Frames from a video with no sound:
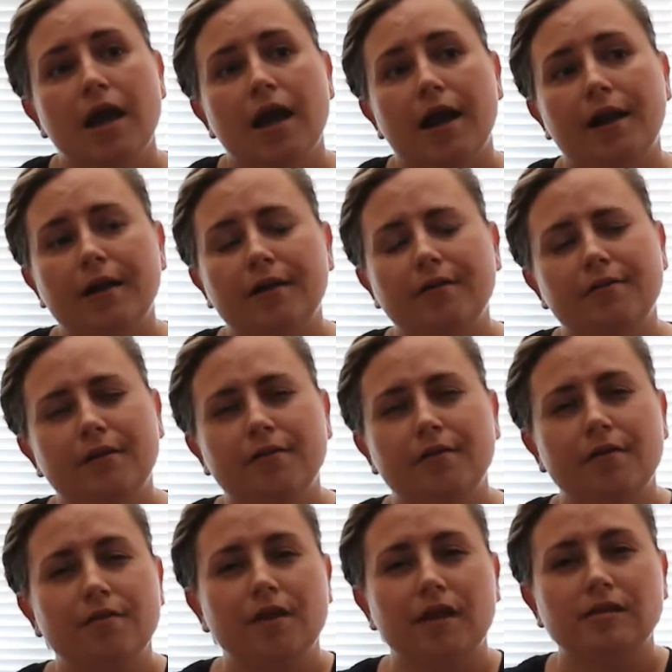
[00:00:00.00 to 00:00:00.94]
And I think
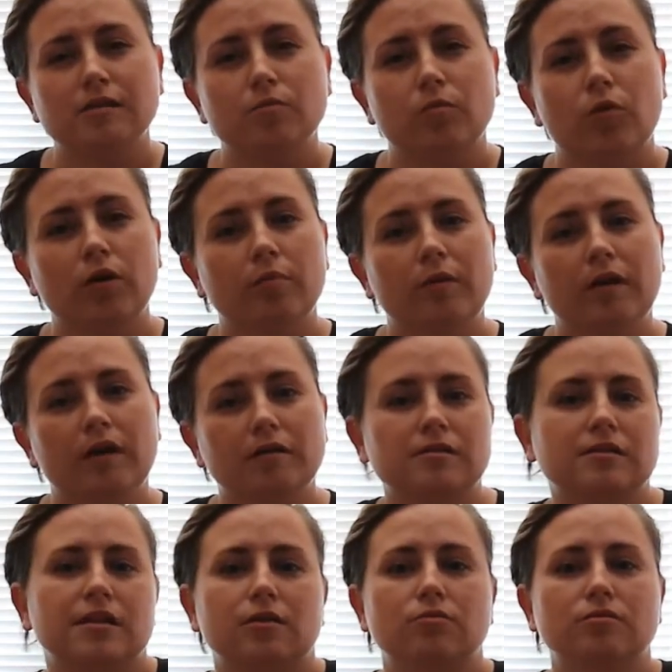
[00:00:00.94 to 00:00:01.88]
that that's important, because
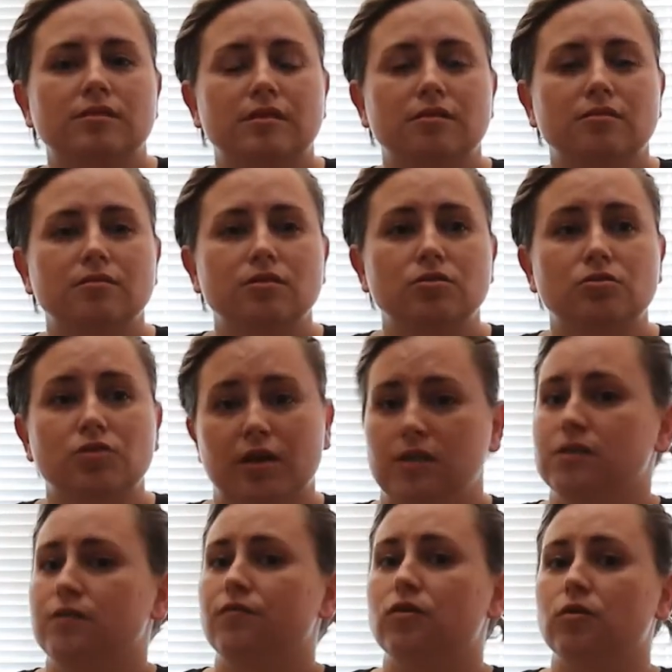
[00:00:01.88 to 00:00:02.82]
those skills are
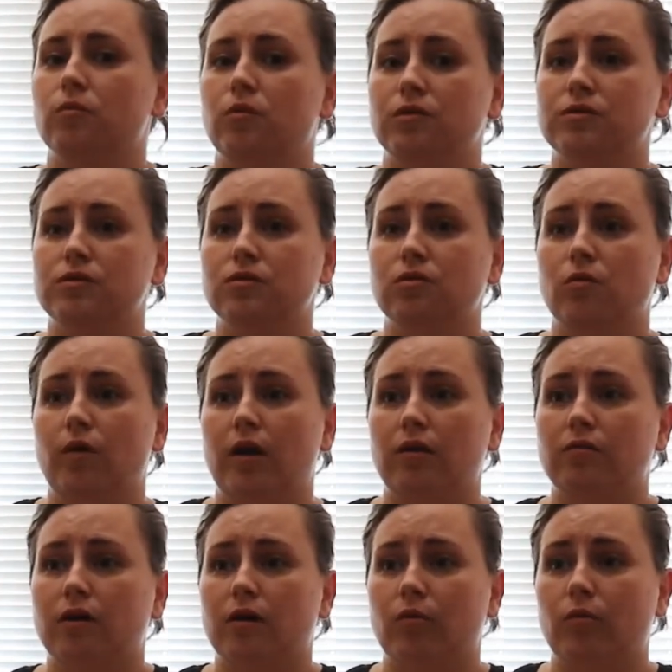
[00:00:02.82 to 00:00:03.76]
transferable to the way
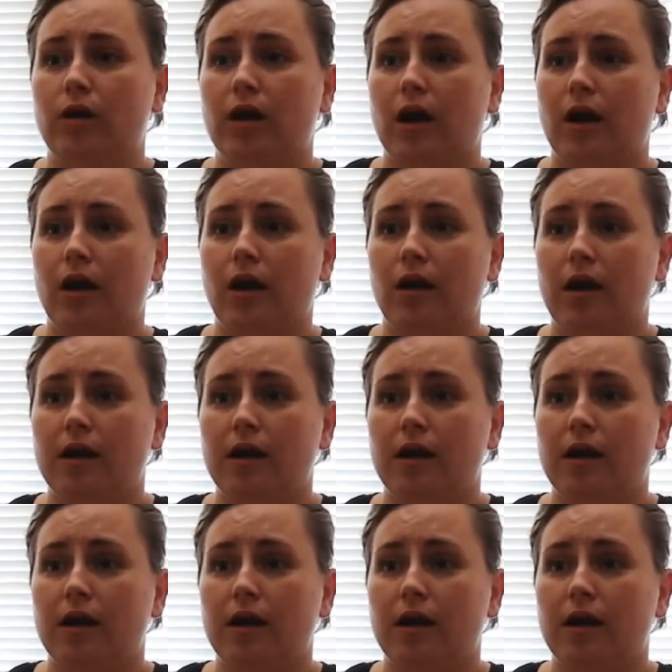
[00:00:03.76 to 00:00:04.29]
that we are